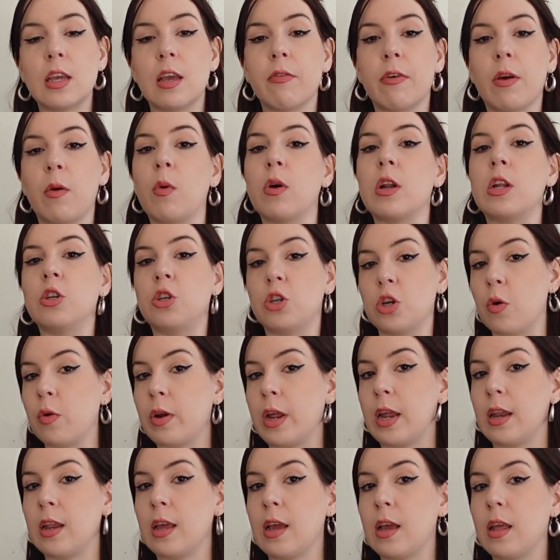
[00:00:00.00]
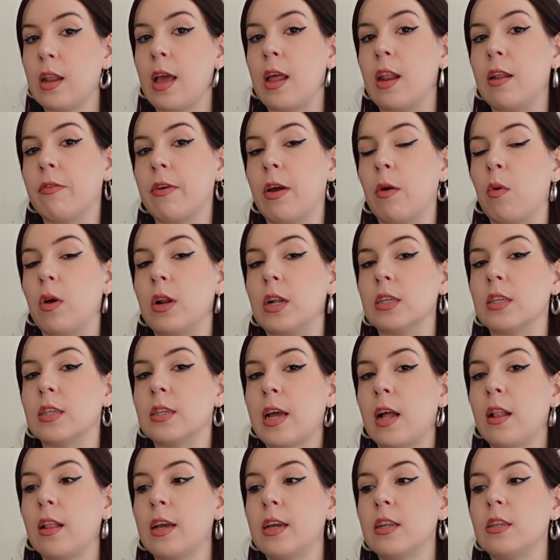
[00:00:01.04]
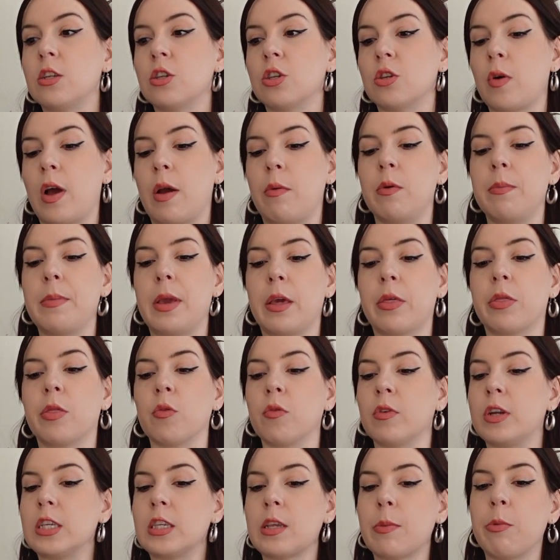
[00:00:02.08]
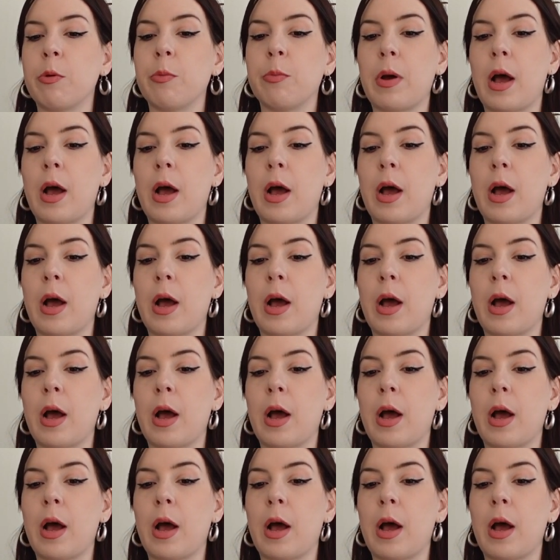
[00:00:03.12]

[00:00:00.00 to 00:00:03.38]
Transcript: if I want to donate it, and if I want to sell it. So I will make 3 separate